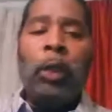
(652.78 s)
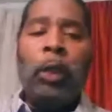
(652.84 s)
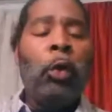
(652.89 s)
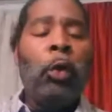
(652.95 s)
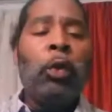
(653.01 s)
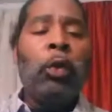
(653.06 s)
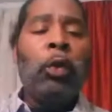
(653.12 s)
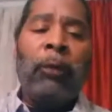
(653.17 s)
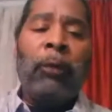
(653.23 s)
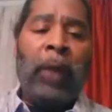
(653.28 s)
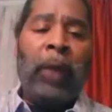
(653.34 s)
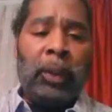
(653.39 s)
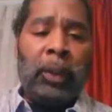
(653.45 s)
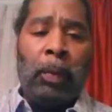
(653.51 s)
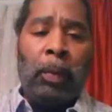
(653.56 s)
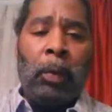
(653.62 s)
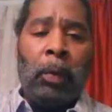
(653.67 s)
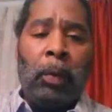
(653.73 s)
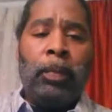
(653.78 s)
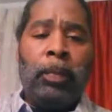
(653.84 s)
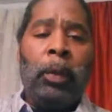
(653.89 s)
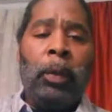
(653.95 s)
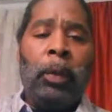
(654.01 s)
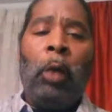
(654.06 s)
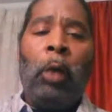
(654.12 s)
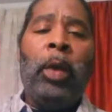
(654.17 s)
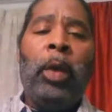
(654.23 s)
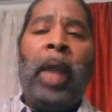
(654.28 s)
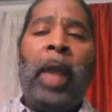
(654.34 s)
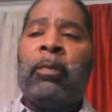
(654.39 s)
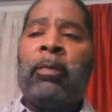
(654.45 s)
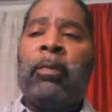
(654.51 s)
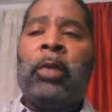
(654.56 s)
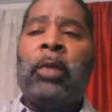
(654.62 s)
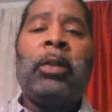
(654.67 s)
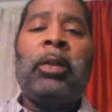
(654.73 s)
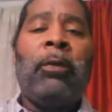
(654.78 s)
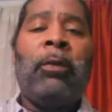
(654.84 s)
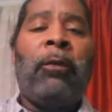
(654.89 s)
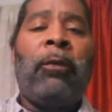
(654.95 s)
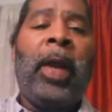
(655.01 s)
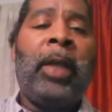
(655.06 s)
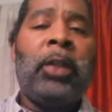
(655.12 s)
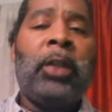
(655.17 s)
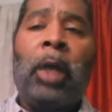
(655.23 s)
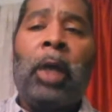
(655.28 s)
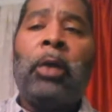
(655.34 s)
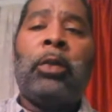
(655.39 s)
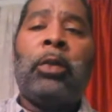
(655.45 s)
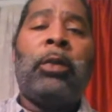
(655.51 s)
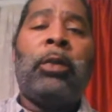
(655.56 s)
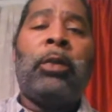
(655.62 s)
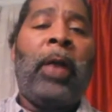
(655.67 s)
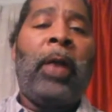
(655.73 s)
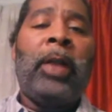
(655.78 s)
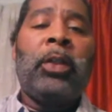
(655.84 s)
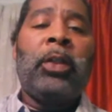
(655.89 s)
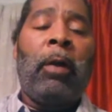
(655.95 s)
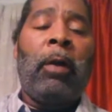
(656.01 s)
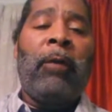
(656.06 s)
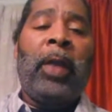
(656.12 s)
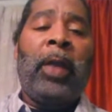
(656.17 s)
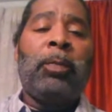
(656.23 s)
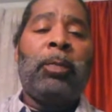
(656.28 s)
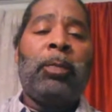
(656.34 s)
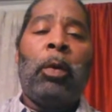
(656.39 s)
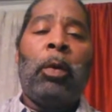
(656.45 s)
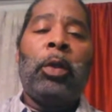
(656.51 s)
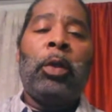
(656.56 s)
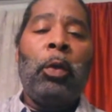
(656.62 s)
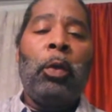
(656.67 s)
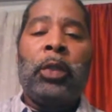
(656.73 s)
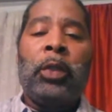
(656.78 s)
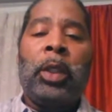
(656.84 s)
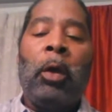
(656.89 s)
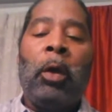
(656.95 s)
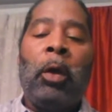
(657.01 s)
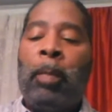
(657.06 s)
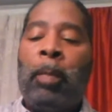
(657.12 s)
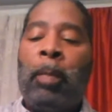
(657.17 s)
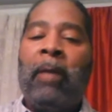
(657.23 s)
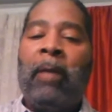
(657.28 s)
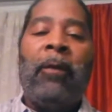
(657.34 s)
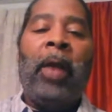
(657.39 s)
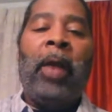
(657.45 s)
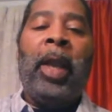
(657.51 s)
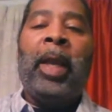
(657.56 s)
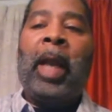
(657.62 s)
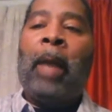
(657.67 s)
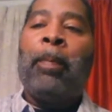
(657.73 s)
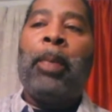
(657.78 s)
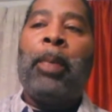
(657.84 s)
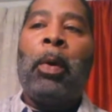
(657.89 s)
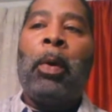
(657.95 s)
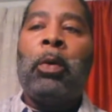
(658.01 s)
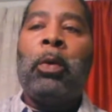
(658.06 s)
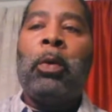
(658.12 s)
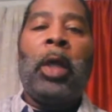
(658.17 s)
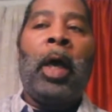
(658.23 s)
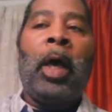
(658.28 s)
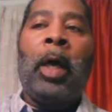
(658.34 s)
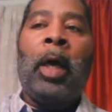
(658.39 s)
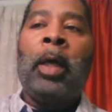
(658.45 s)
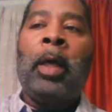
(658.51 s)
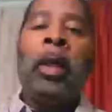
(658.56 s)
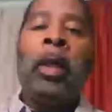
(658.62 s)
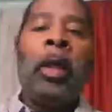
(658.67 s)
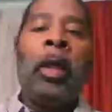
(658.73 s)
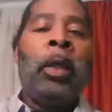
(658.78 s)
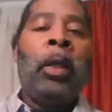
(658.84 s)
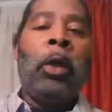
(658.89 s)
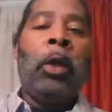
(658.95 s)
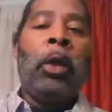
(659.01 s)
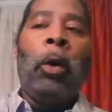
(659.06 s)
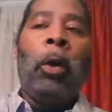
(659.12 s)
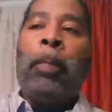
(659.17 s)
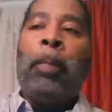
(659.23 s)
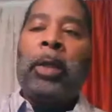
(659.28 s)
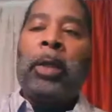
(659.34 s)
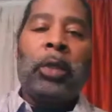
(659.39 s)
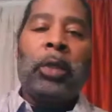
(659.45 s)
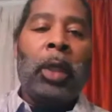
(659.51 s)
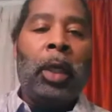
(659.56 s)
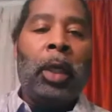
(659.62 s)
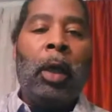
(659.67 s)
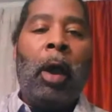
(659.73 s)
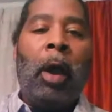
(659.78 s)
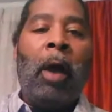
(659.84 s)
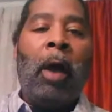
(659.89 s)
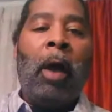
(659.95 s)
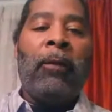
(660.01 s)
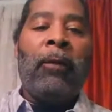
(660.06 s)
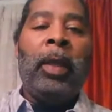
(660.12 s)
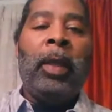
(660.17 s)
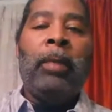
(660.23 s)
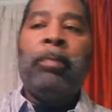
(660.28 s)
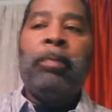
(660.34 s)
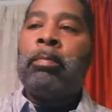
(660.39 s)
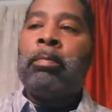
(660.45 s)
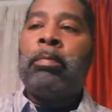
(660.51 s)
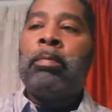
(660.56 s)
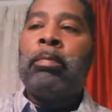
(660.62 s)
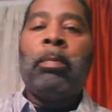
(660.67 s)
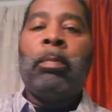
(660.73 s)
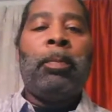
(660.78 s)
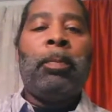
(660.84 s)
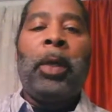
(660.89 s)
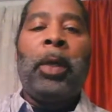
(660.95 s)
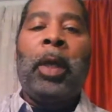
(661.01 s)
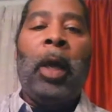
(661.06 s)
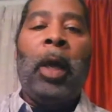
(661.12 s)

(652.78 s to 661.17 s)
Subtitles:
Use your Facebook. We have tons of friends, hundreds of friends in our Facebook. Use it. Don't be afraid. I post, pictures of the coffee, put